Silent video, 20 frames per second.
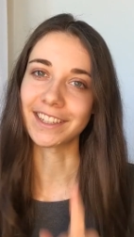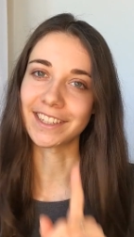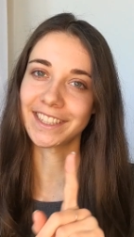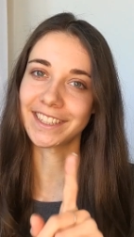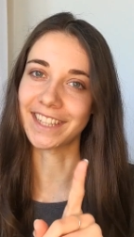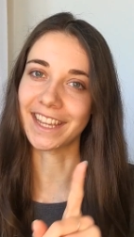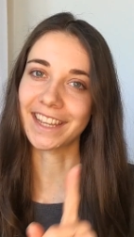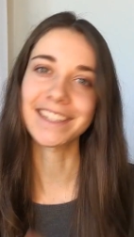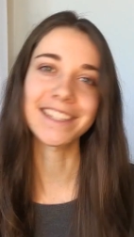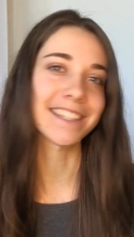
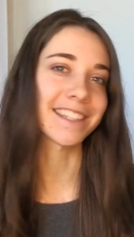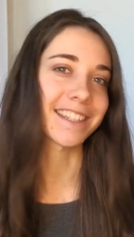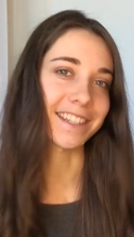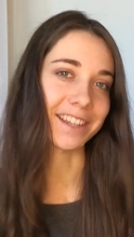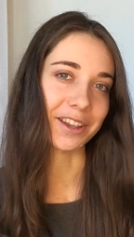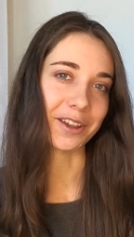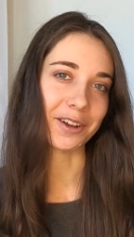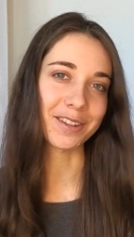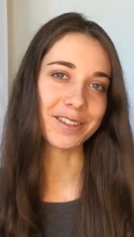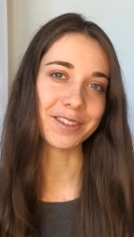Yes,
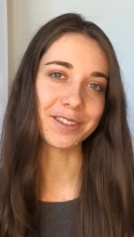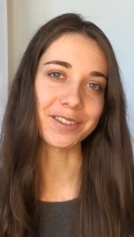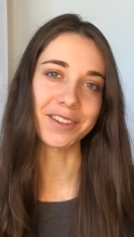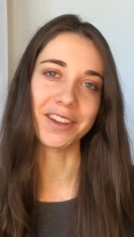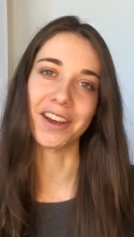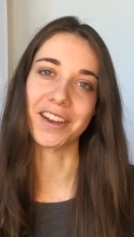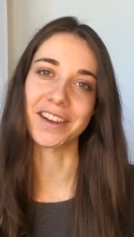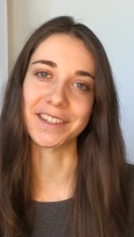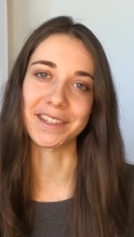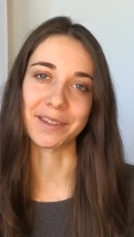they also
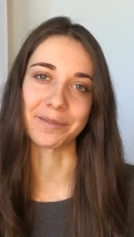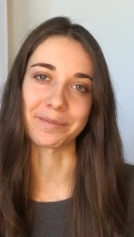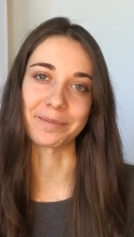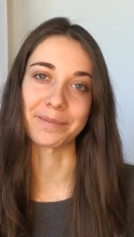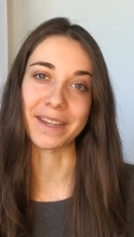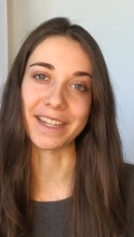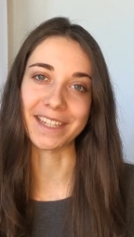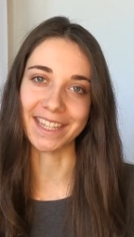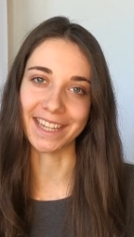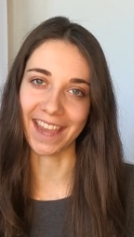taught us some
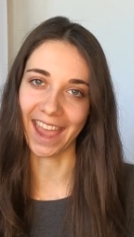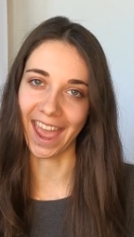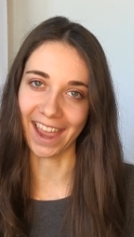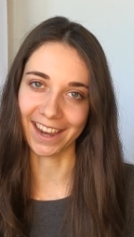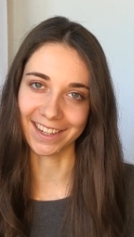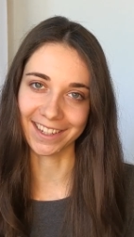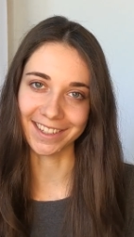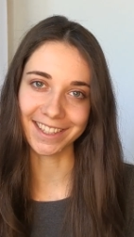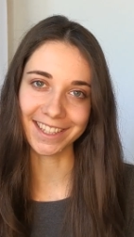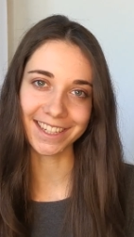basic
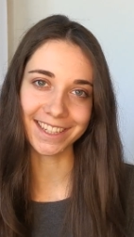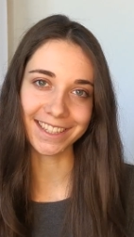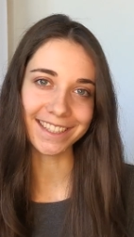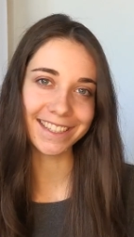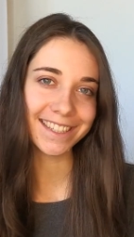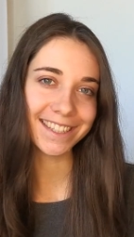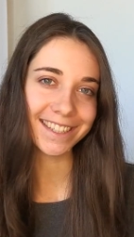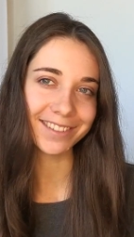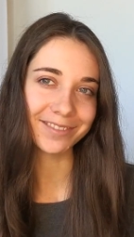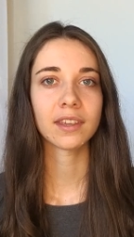hacking
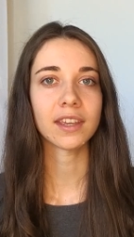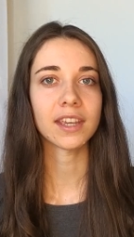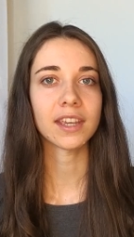skills.